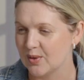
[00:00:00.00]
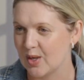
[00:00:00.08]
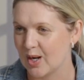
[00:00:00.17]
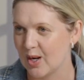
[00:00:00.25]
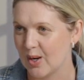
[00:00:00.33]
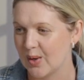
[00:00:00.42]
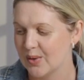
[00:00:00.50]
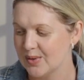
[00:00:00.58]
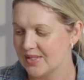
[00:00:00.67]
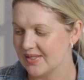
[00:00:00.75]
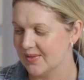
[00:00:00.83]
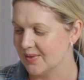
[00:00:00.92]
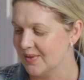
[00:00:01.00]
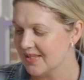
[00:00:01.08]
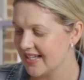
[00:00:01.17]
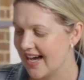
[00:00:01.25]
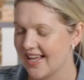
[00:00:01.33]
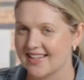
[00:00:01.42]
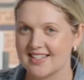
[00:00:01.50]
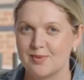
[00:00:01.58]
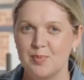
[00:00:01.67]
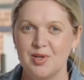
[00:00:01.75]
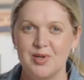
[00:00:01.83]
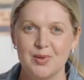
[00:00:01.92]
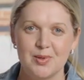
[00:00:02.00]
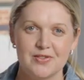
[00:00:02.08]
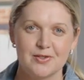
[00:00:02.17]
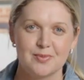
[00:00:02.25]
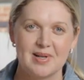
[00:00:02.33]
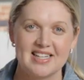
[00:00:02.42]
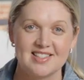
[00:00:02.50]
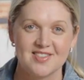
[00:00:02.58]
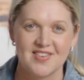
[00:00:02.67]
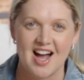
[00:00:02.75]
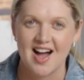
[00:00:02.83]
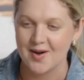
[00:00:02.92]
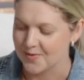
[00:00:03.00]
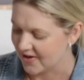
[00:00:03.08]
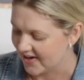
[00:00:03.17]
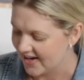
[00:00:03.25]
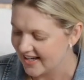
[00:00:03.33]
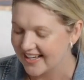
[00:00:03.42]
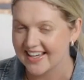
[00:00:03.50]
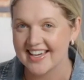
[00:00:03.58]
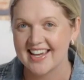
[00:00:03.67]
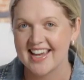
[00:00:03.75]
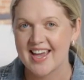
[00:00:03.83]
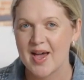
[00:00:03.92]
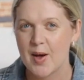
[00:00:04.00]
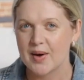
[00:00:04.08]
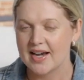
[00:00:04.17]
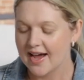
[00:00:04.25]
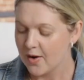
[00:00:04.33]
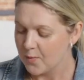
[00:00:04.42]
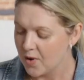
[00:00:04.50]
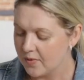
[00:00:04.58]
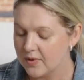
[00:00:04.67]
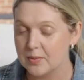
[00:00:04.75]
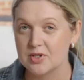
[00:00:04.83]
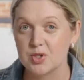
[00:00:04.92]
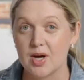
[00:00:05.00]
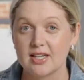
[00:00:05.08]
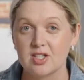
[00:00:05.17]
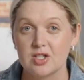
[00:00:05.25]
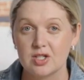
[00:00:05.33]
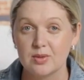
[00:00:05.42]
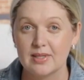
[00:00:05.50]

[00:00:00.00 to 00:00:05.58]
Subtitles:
close look at this beautiful piece of artwork. Now, what we were trying to do in